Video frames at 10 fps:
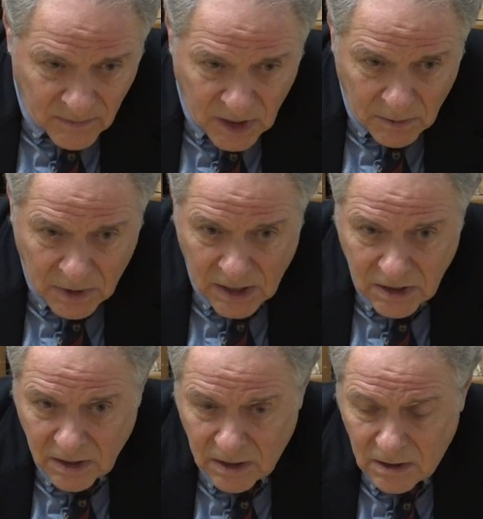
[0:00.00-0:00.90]
I'm
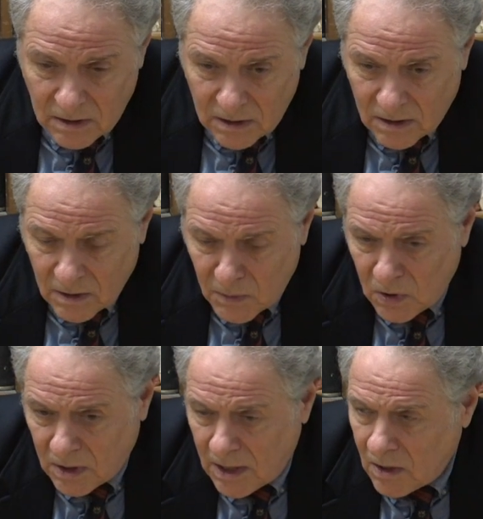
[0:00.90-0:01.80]
constantly
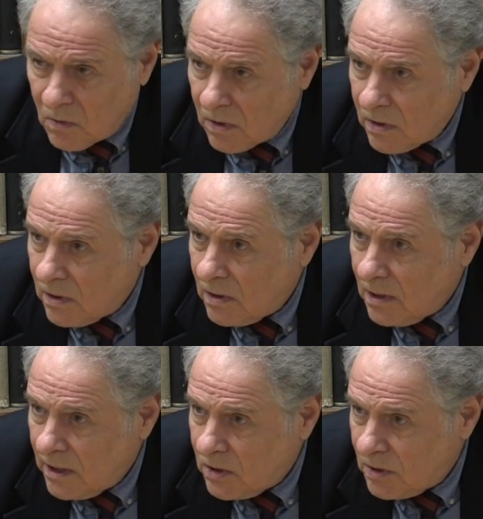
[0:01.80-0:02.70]
communicating with
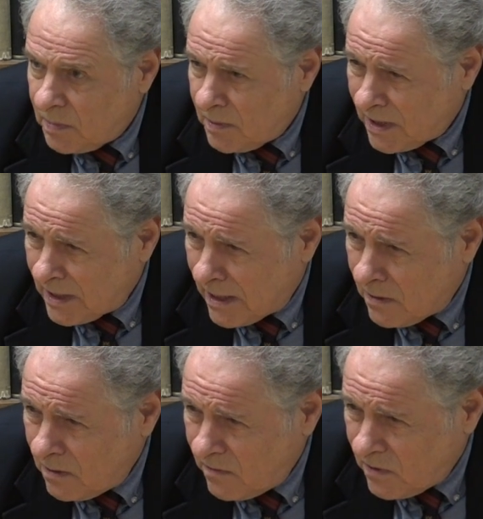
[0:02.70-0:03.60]
leadership in my
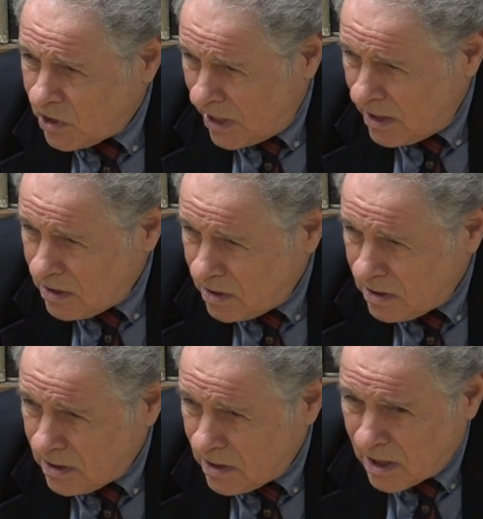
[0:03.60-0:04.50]
town for
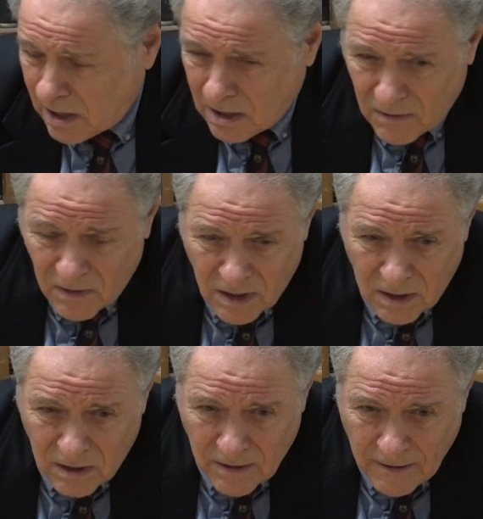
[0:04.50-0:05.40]
change, and I think I've
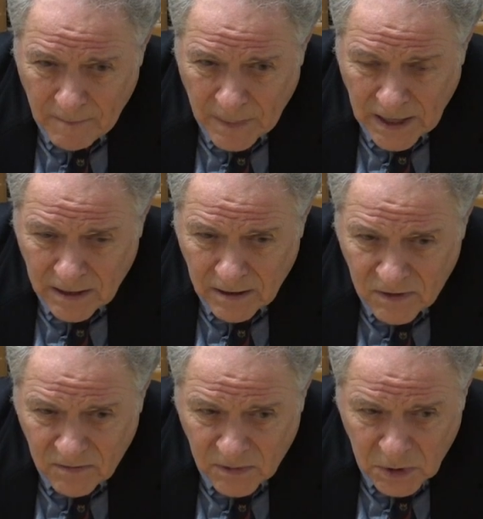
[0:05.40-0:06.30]
had a lot of
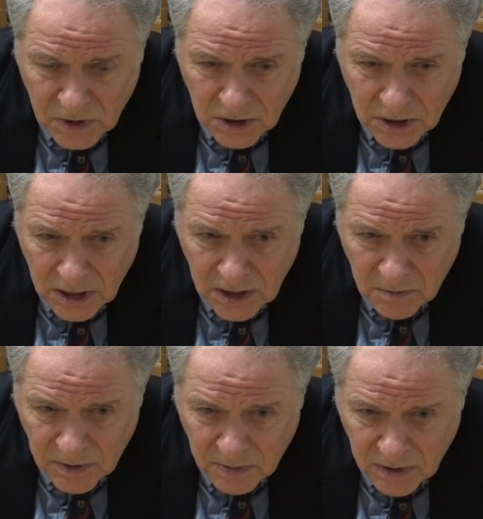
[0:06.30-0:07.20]
influence on changing
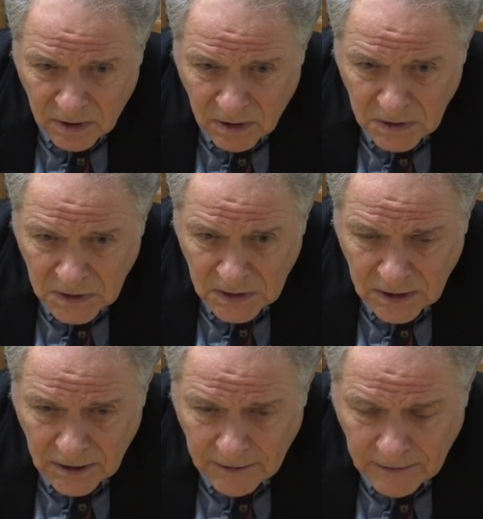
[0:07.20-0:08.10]
people in Garden
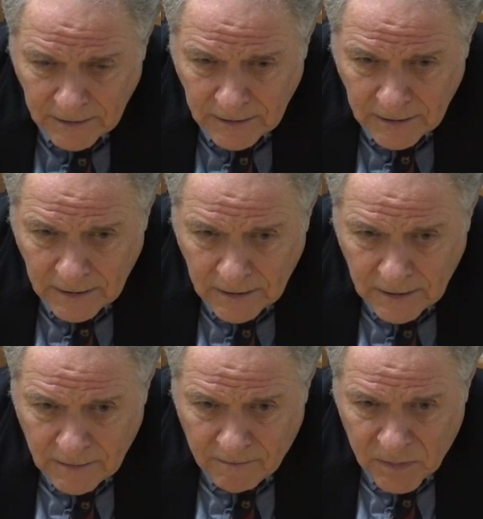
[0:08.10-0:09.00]
City.
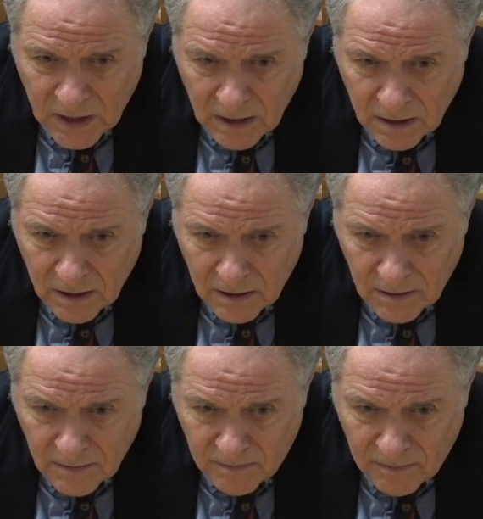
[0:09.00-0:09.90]

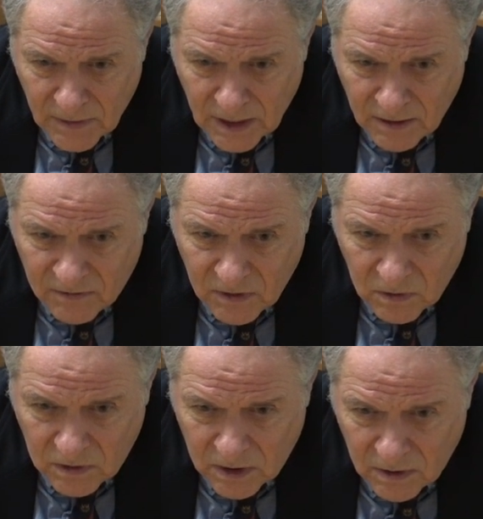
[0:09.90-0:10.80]
Um, I feel, you